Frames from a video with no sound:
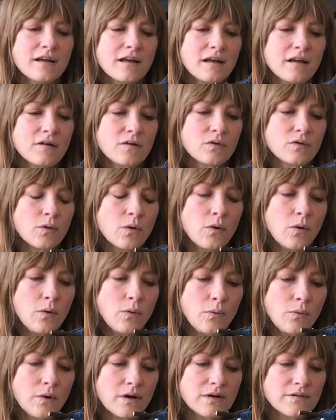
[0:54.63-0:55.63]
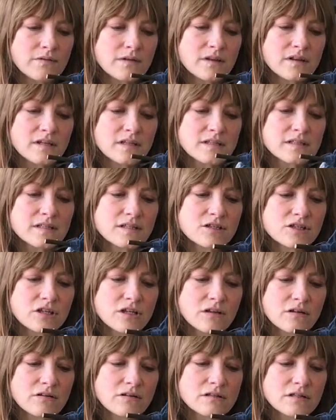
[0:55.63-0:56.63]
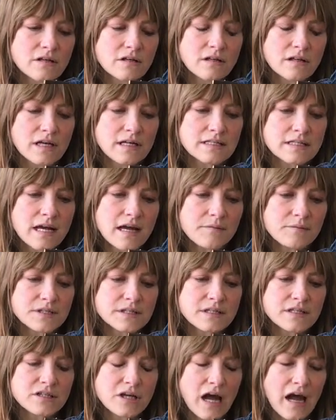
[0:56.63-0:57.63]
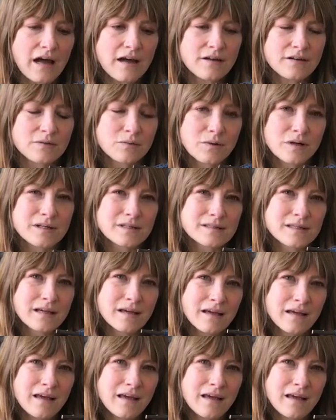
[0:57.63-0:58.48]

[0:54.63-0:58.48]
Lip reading: And one of the things that she learned during that time as a child was